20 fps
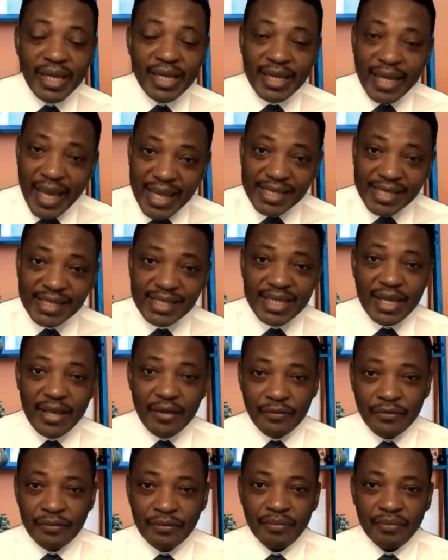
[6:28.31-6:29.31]
in
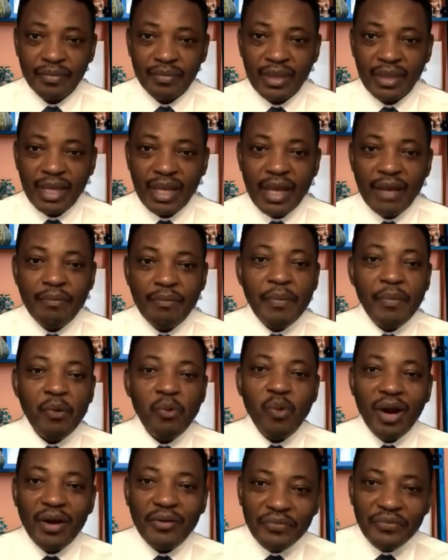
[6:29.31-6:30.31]
SDF.
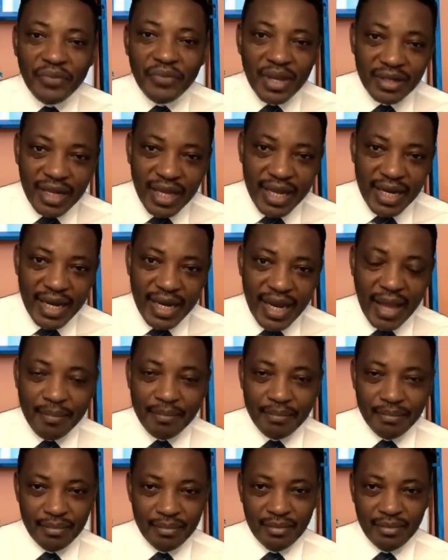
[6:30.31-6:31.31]
People who have failed in NAM.